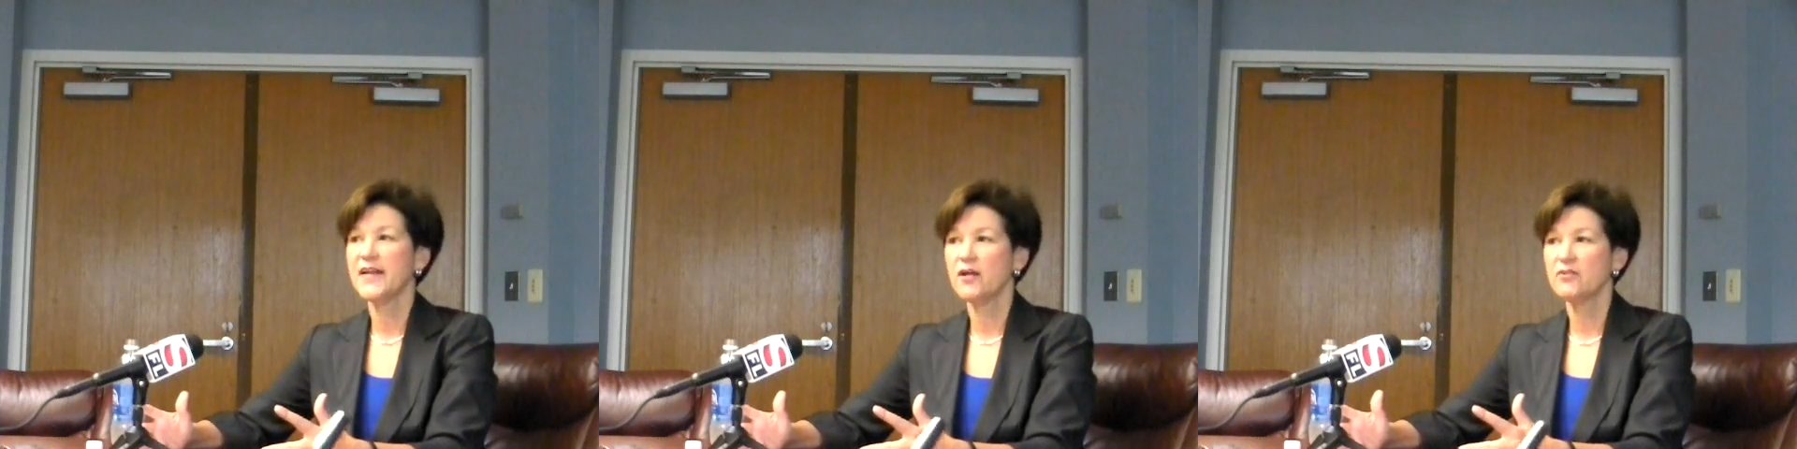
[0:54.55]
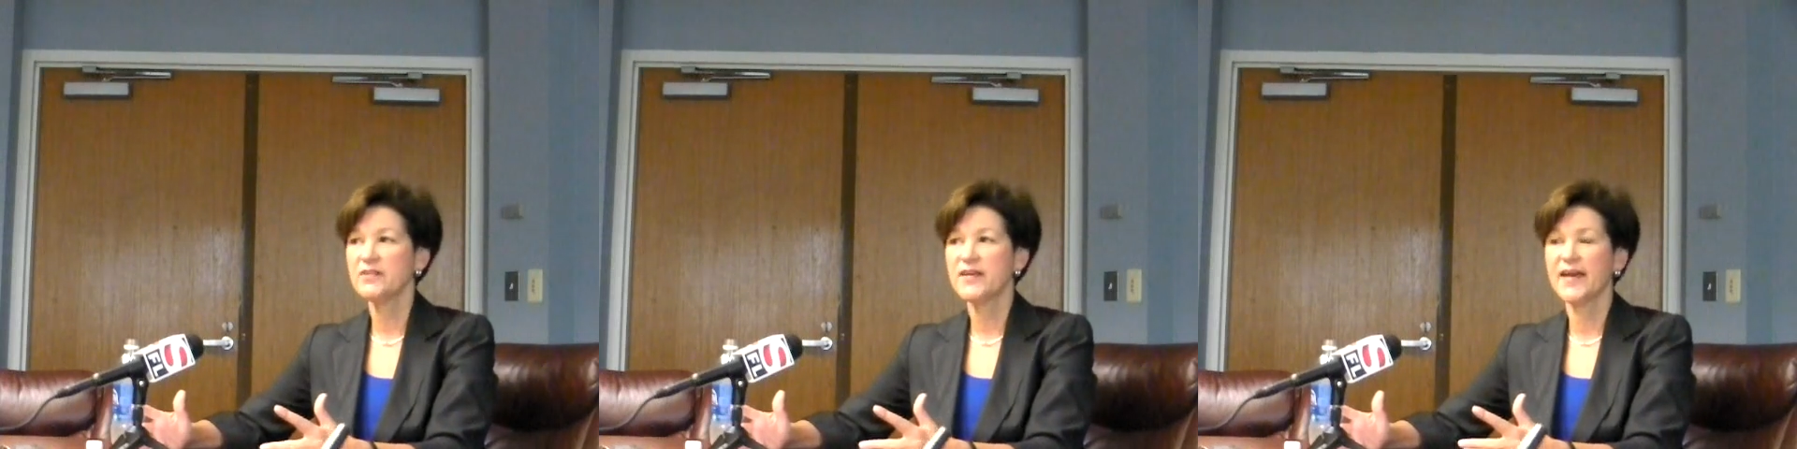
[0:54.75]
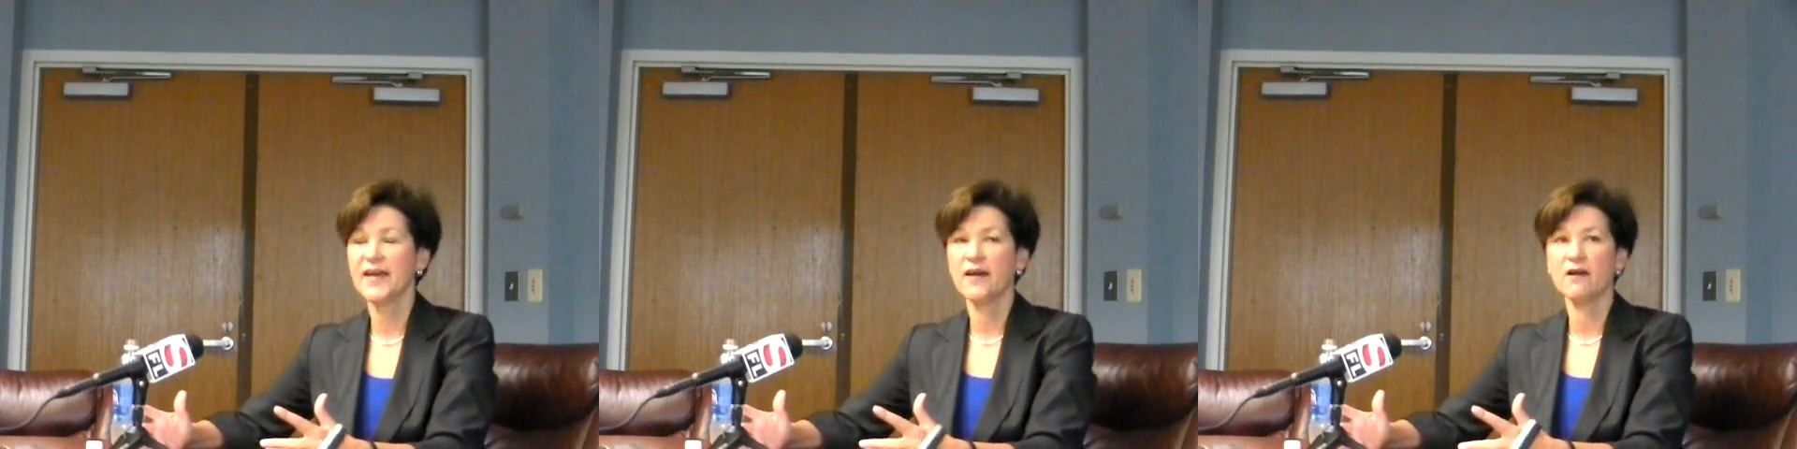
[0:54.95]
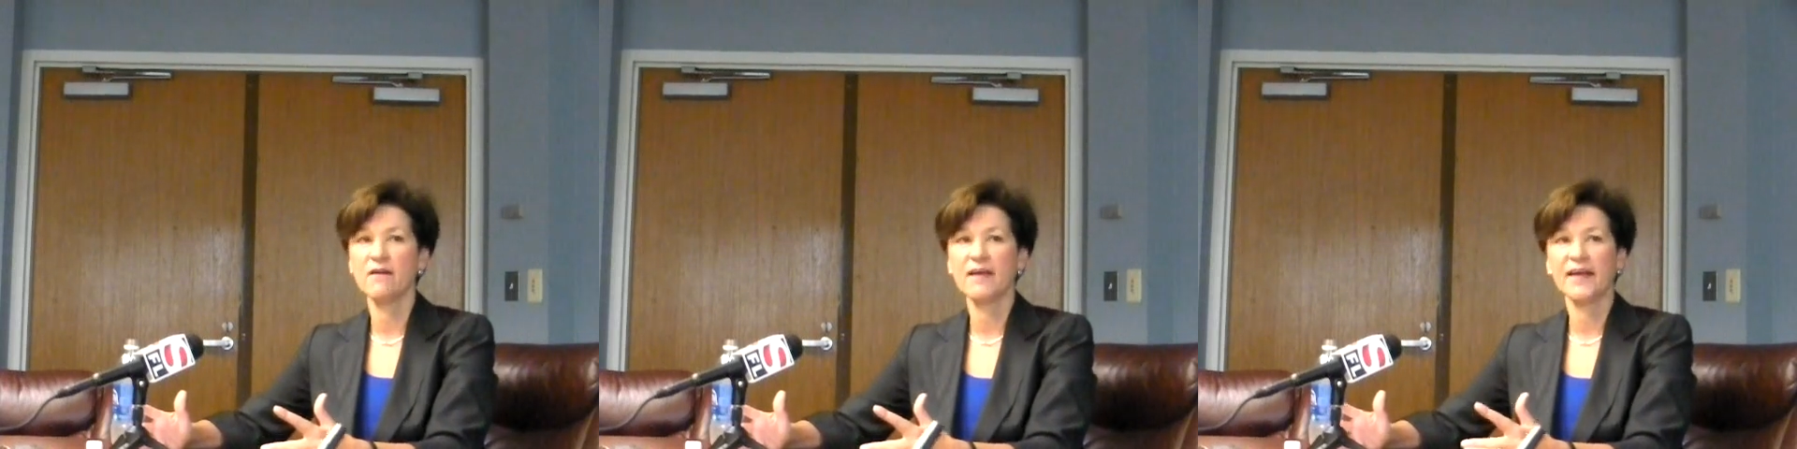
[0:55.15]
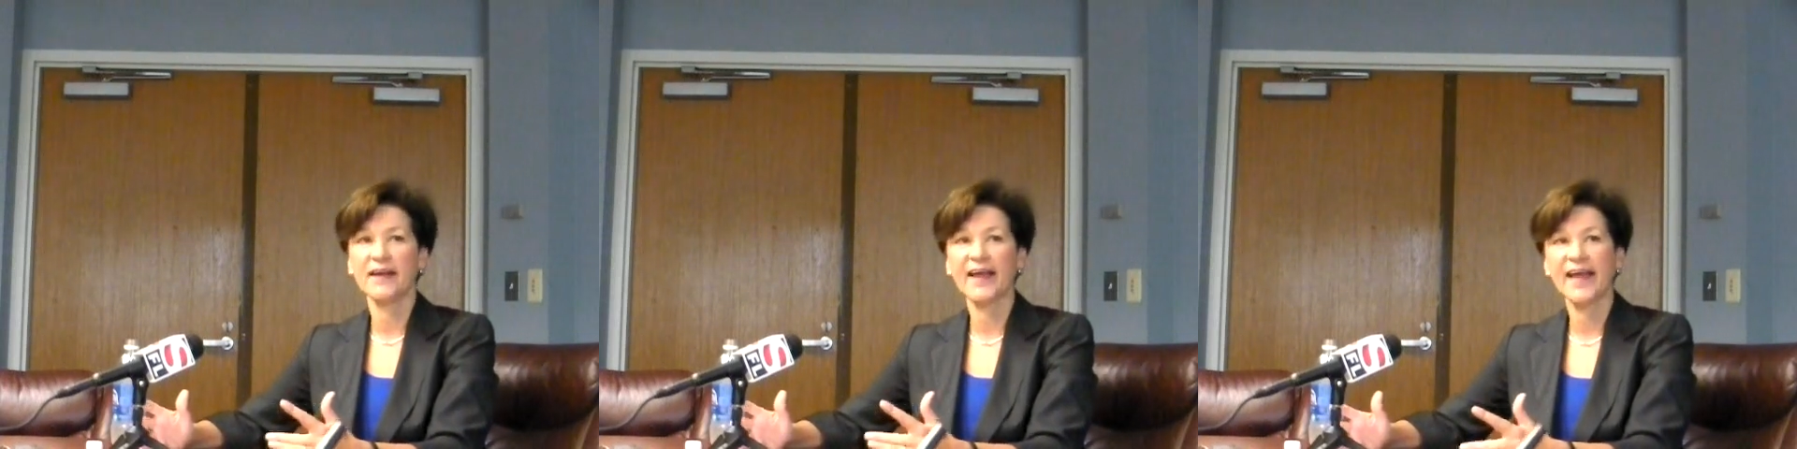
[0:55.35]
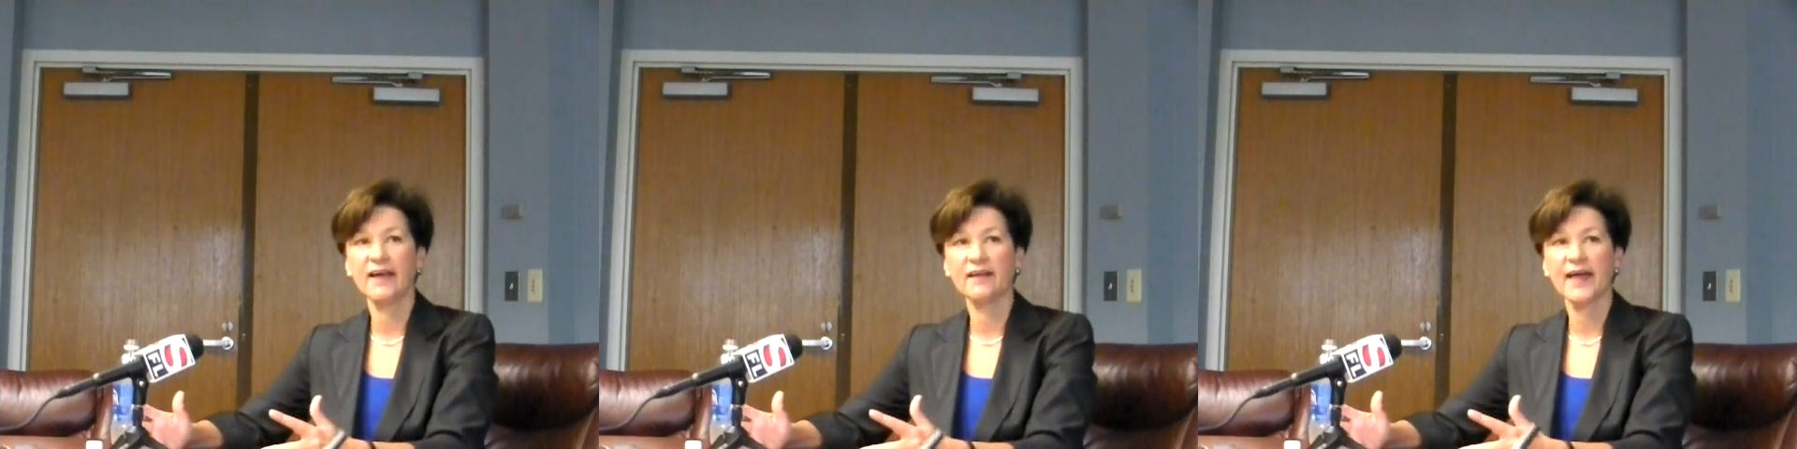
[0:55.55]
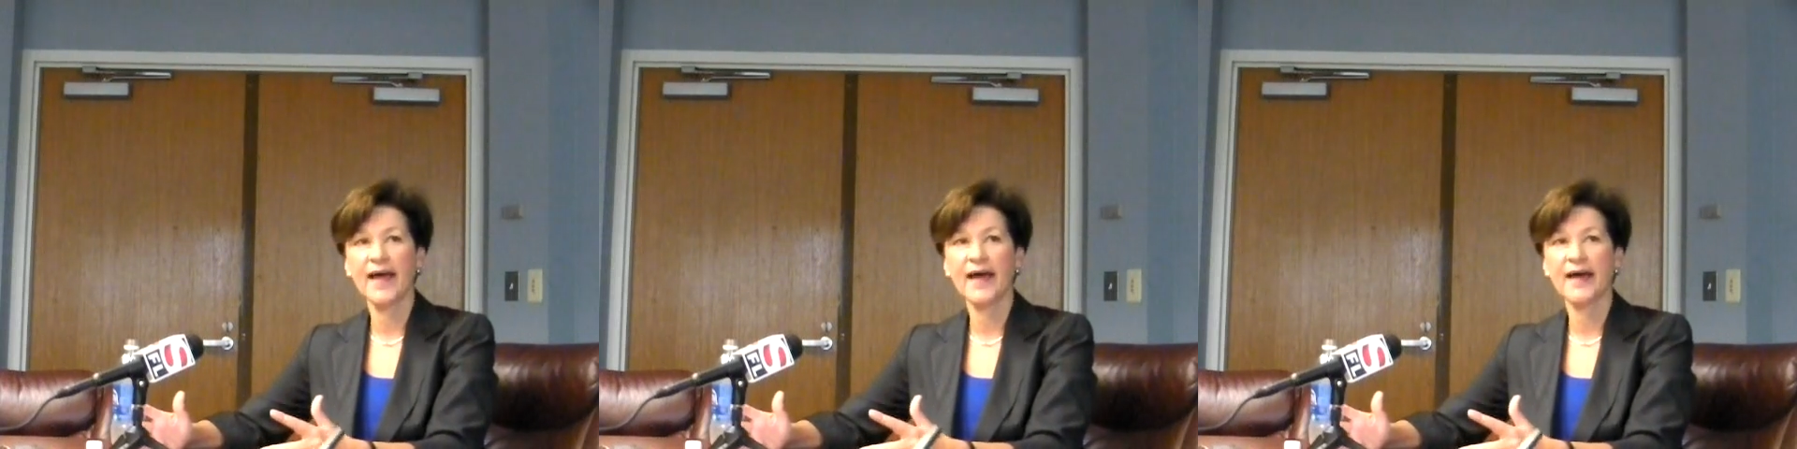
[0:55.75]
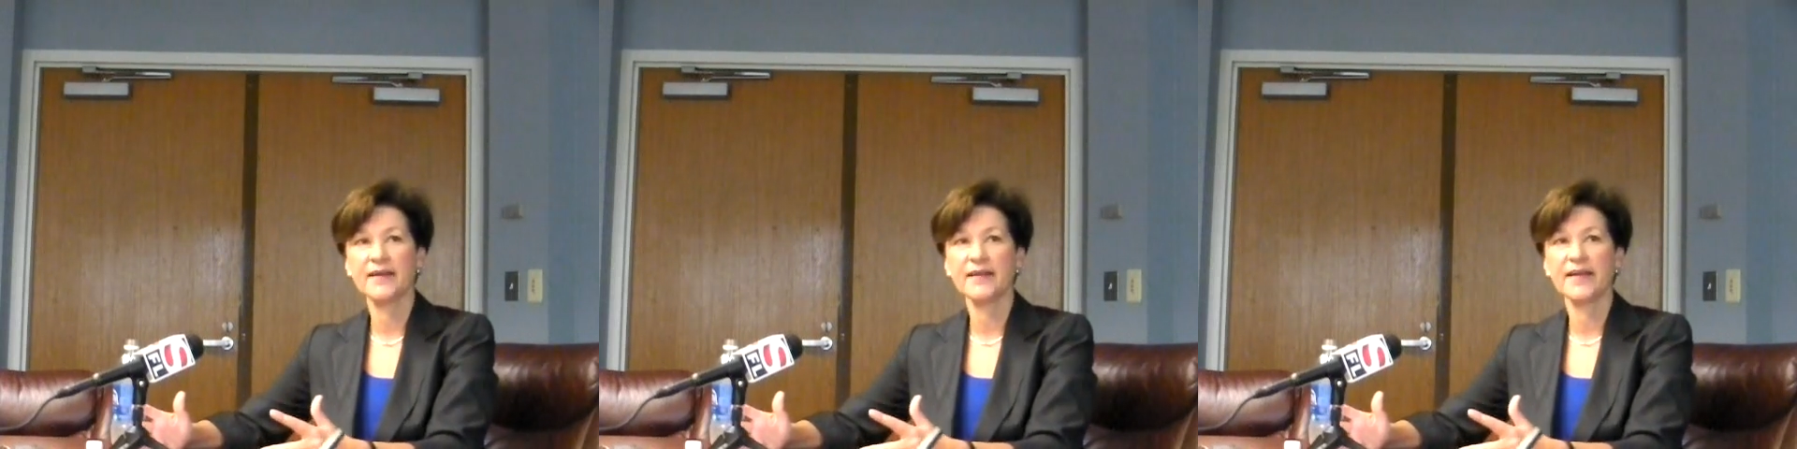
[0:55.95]
healthcare and
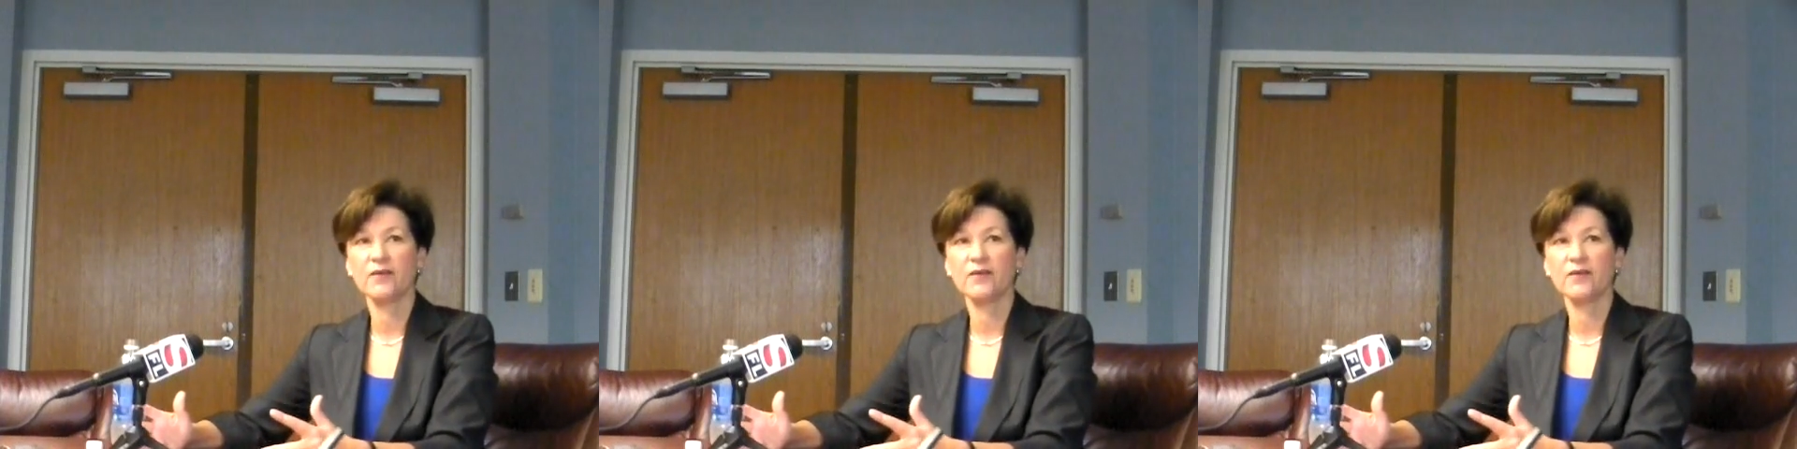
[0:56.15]
allied